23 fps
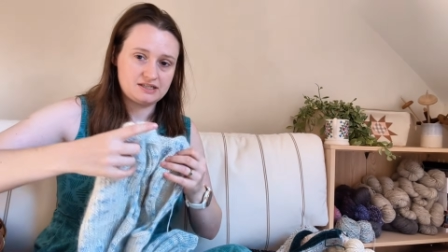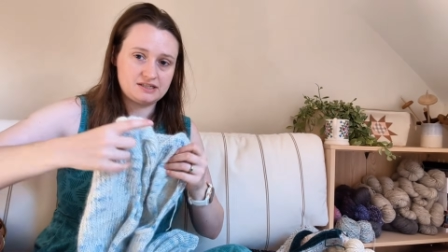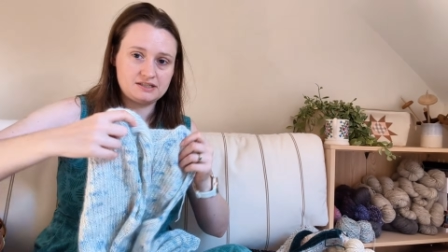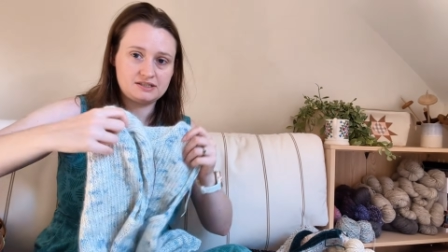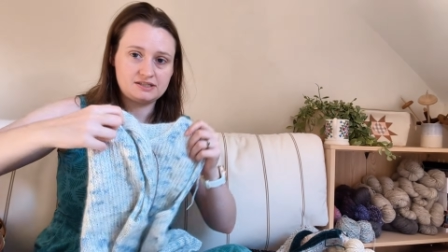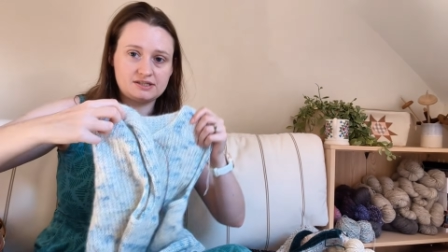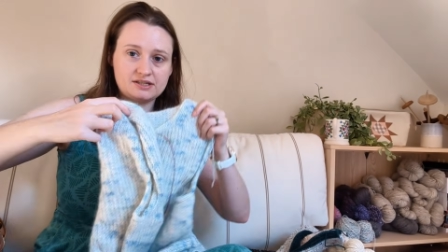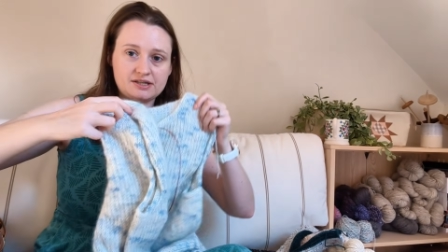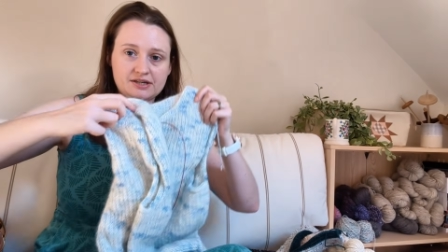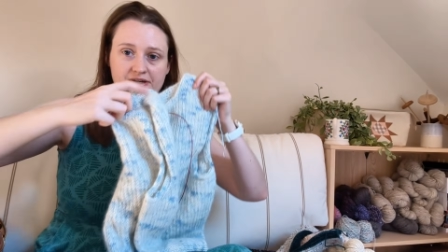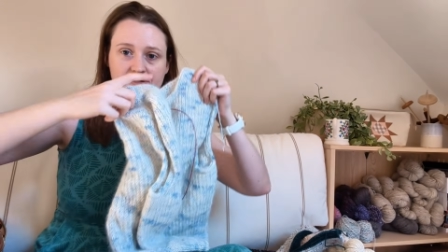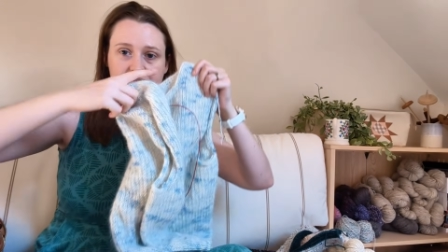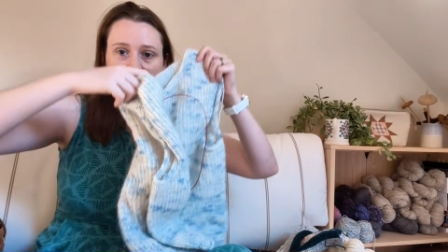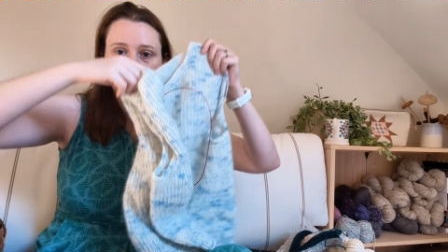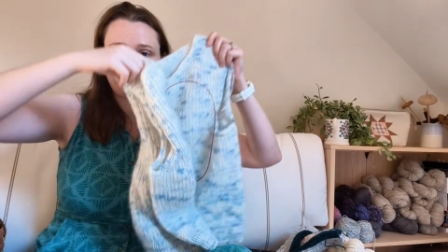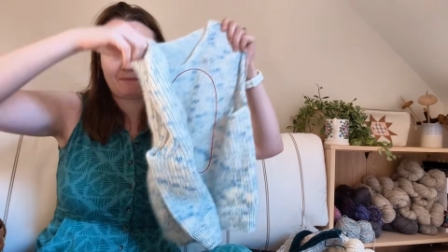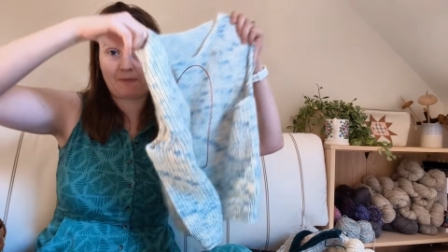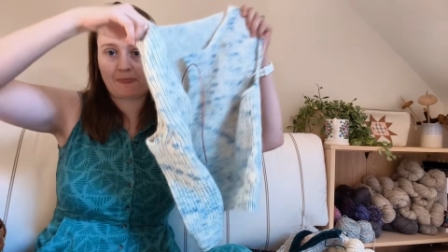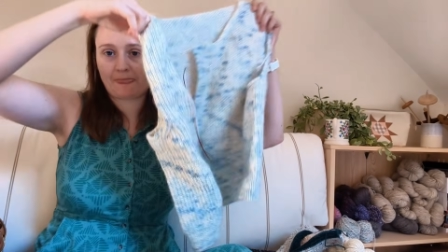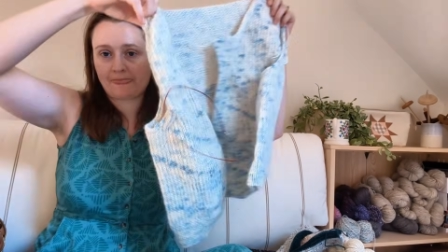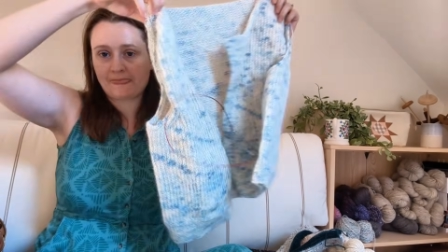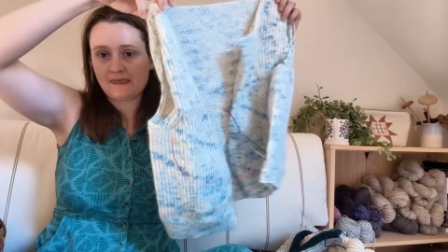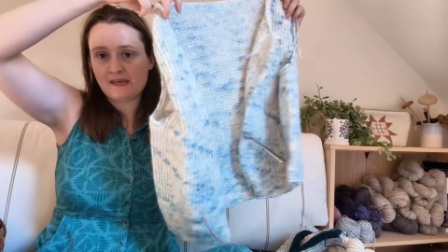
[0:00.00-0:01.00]
So
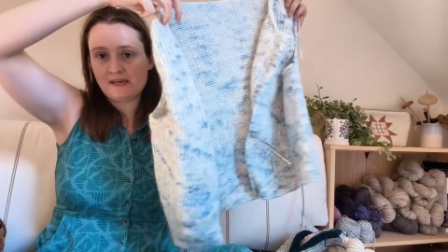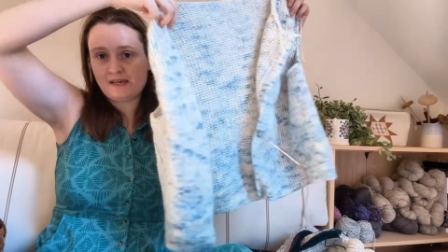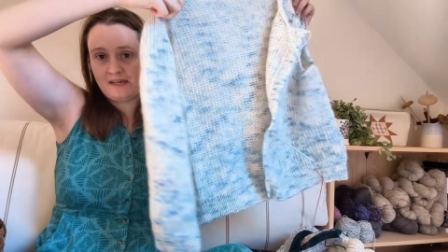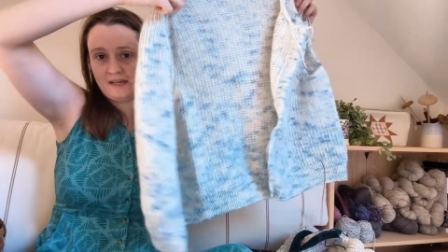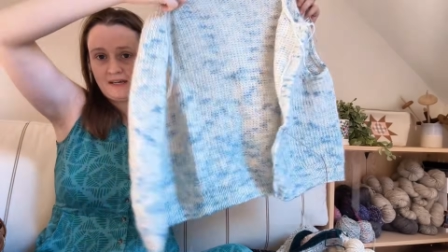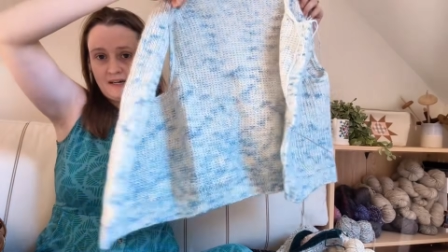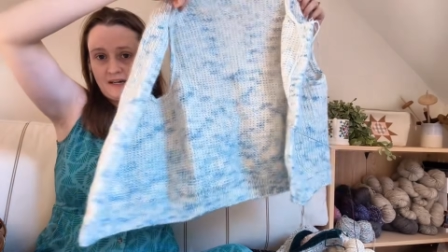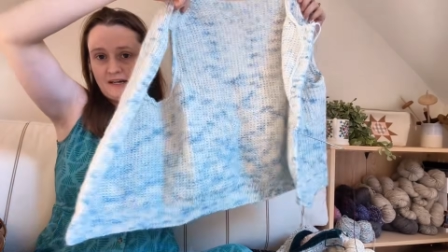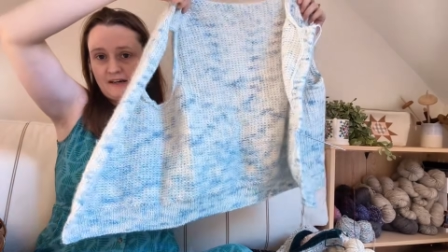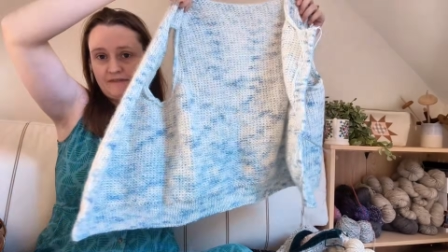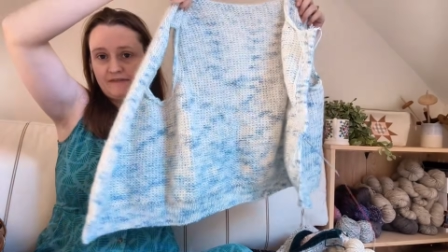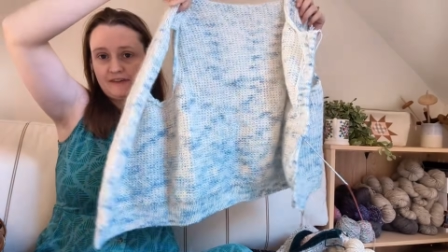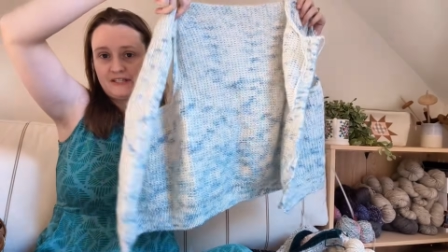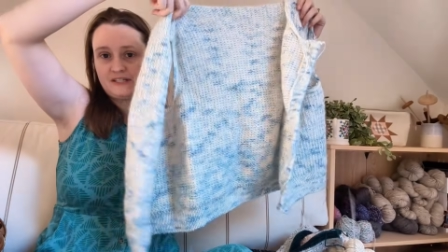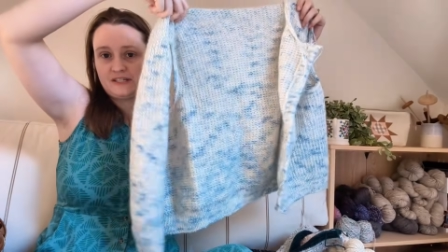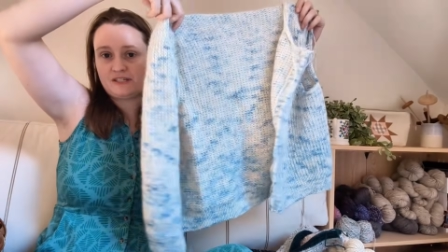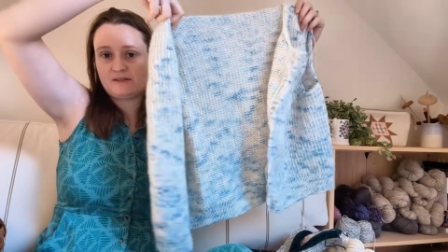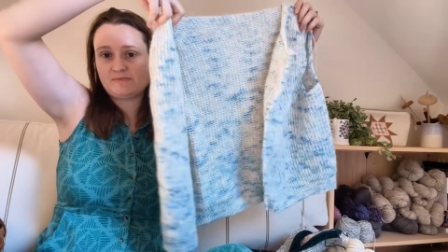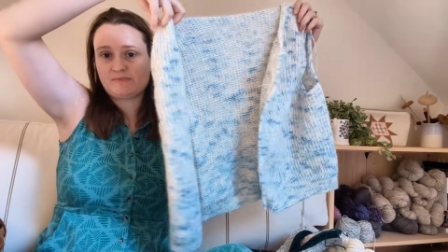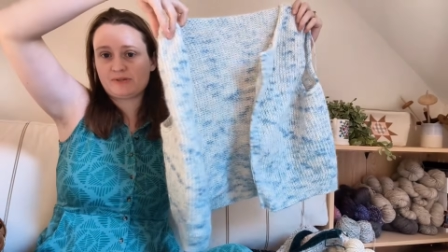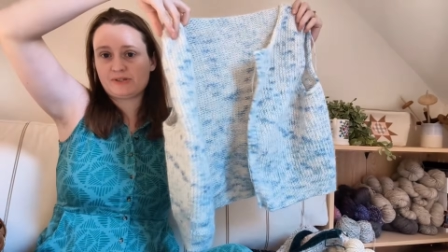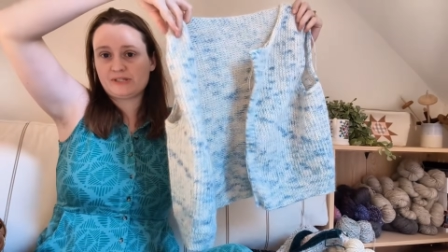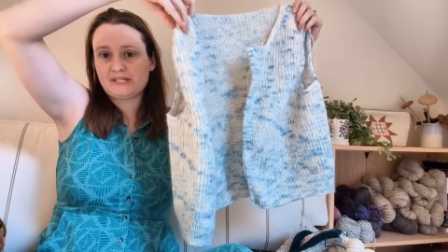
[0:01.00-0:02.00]
I finished
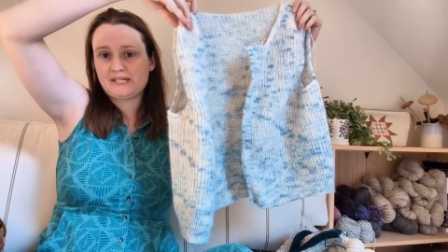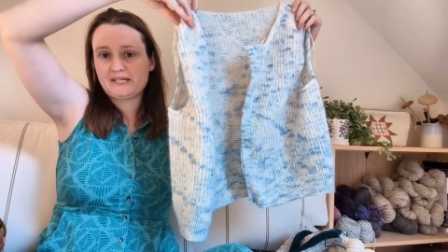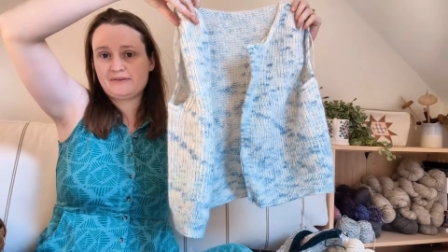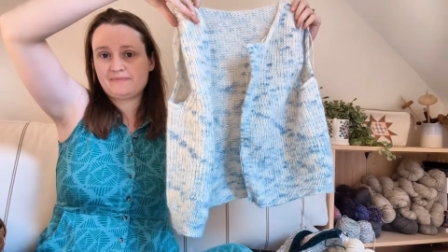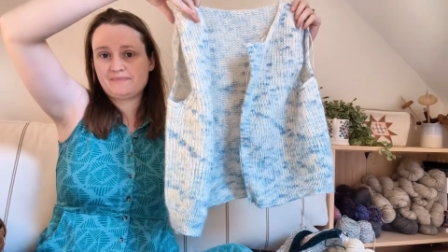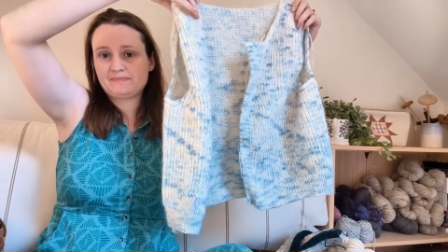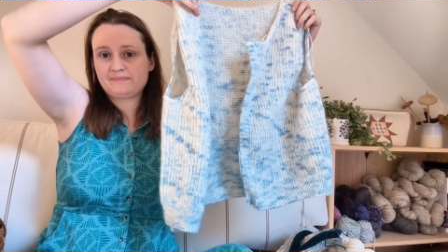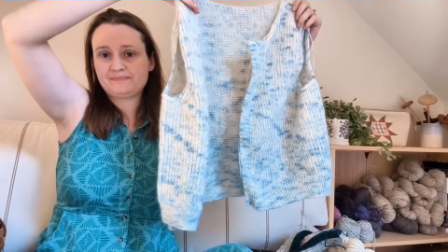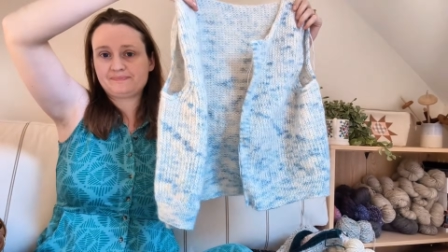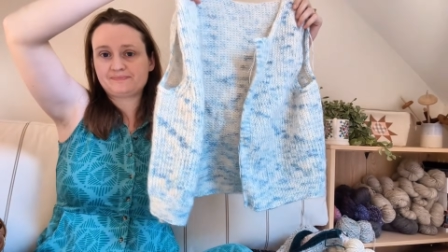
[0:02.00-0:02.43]
the body